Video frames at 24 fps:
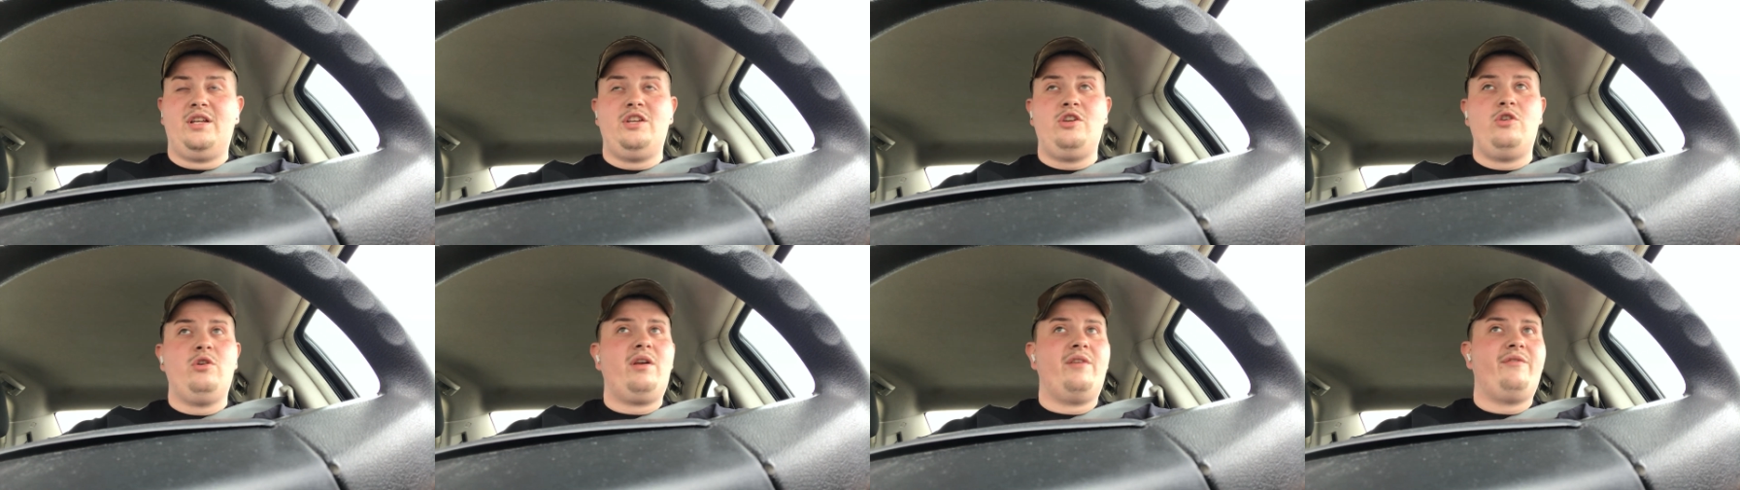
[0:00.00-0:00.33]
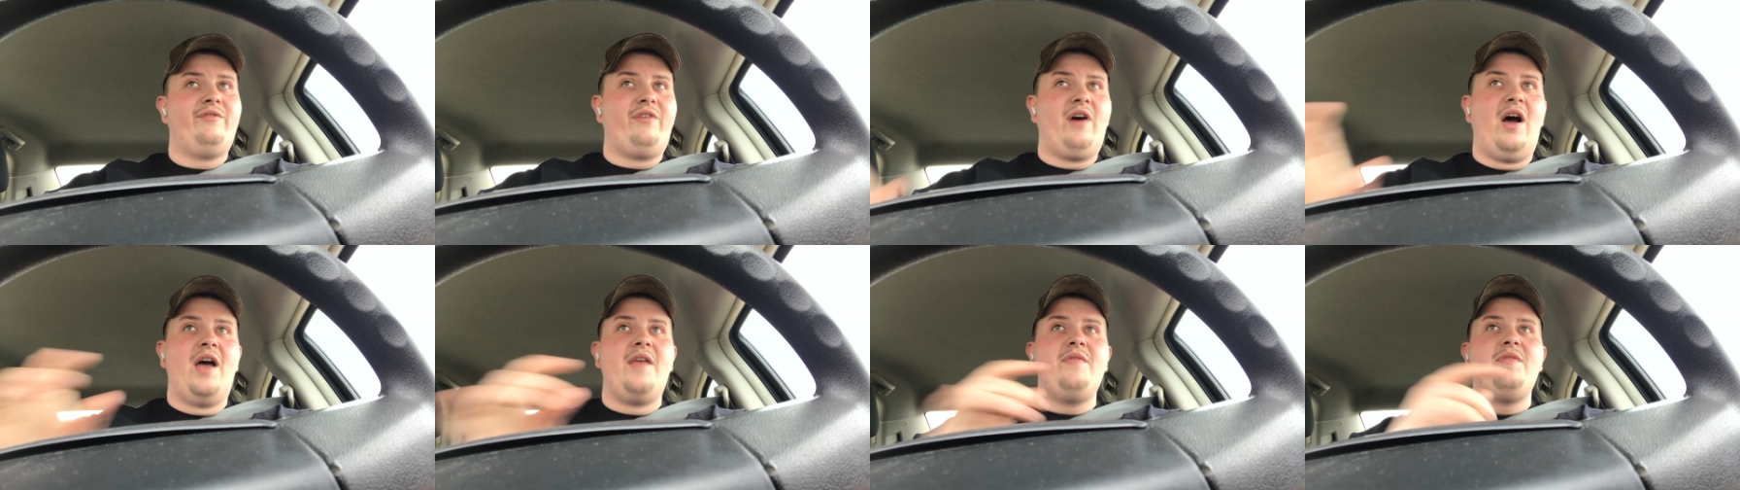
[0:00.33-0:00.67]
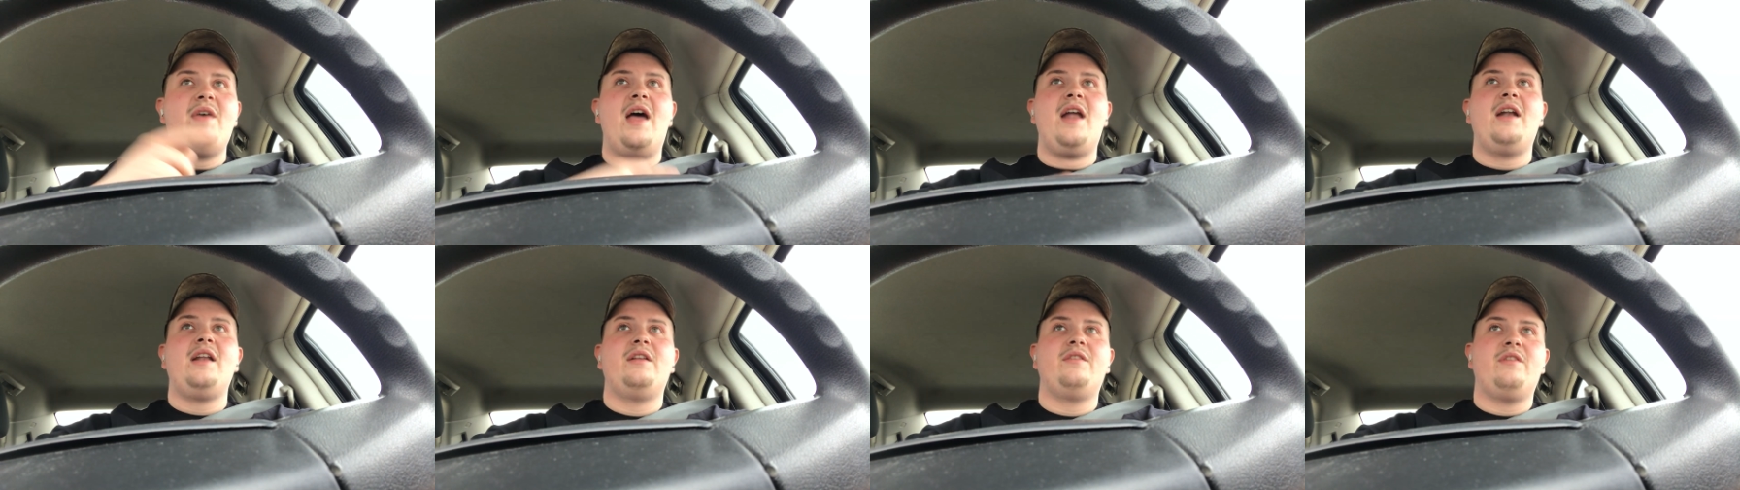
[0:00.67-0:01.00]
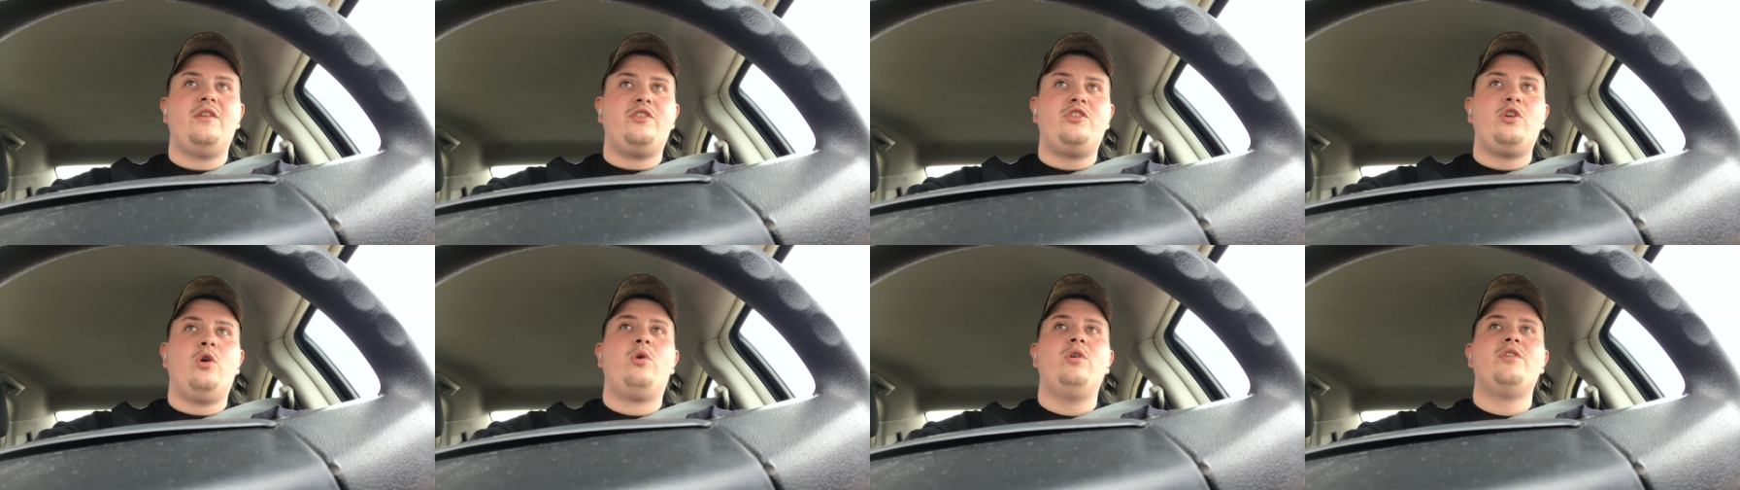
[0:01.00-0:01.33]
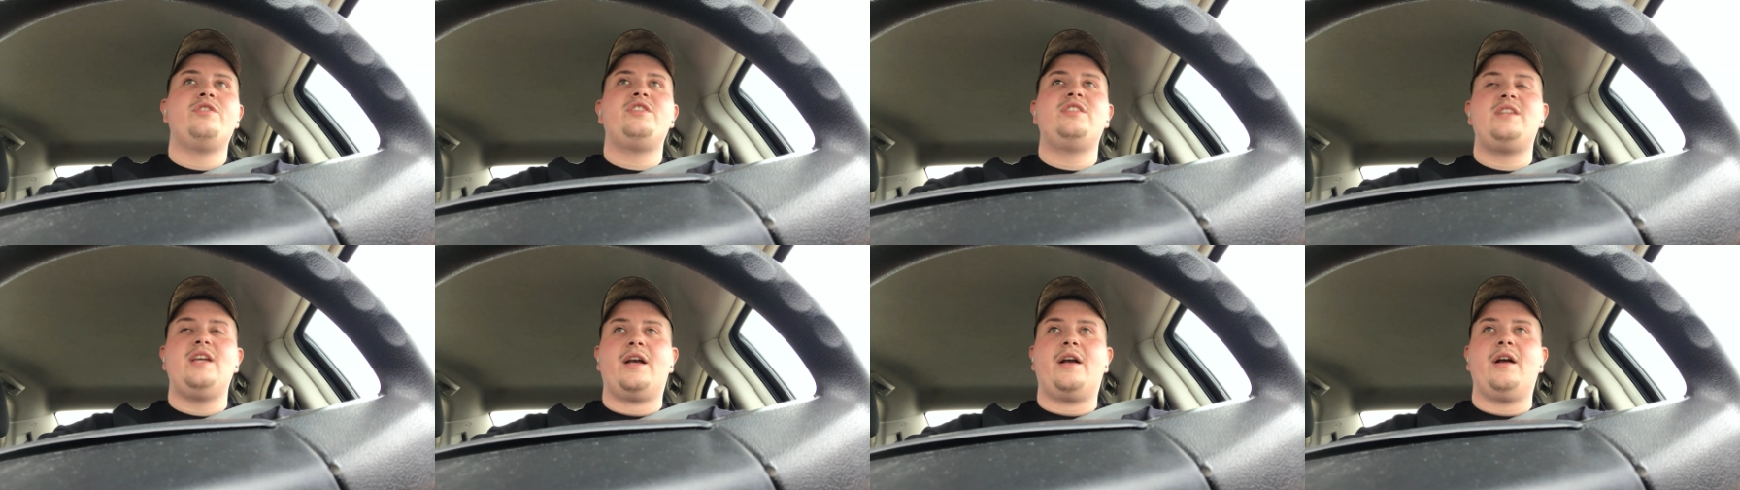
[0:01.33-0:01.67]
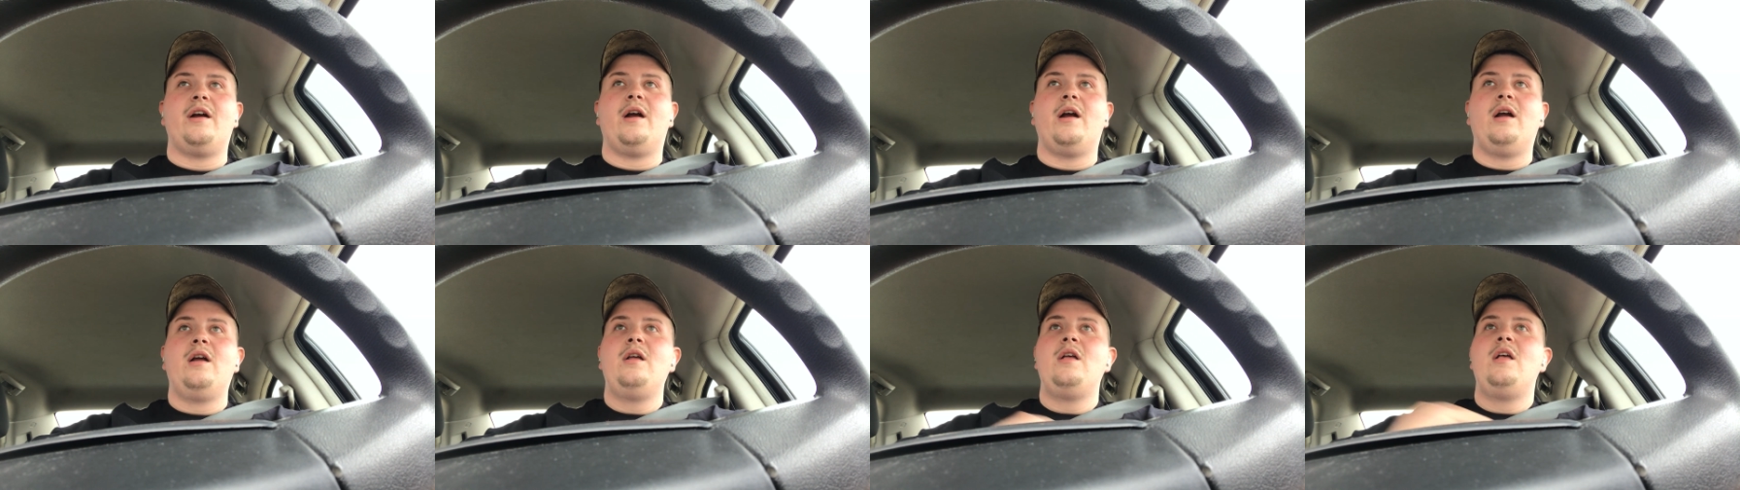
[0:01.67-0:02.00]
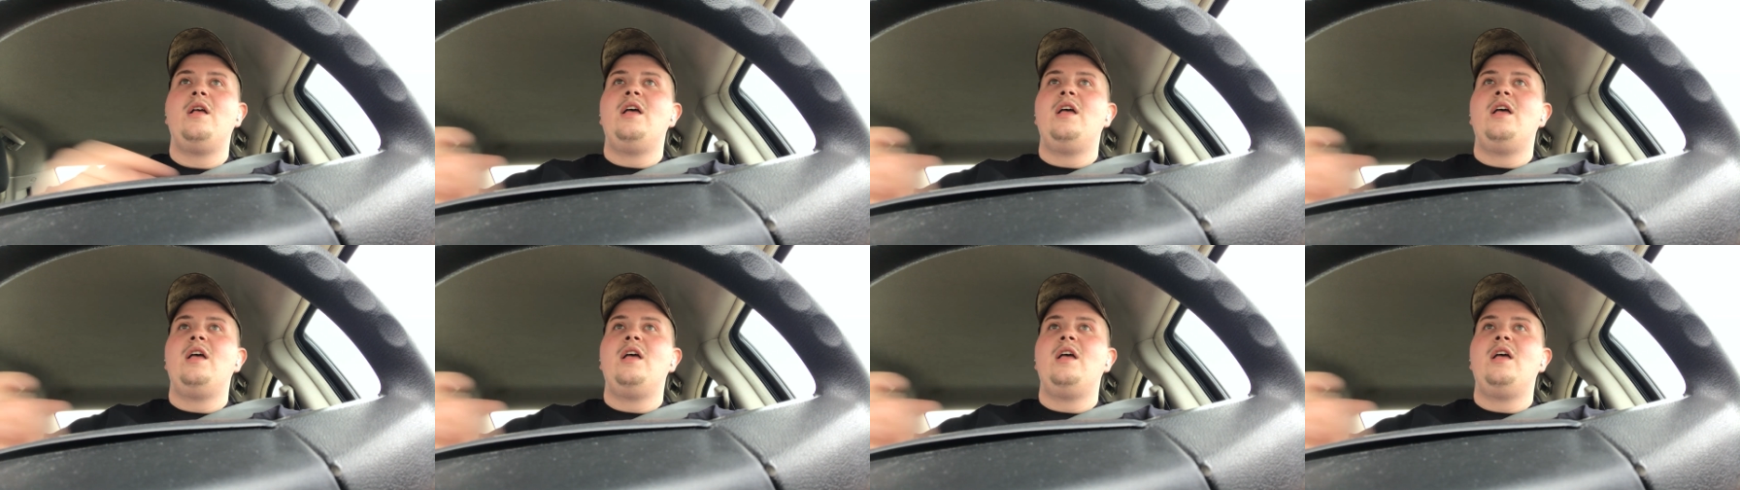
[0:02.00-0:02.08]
and you can find that in the door sticker.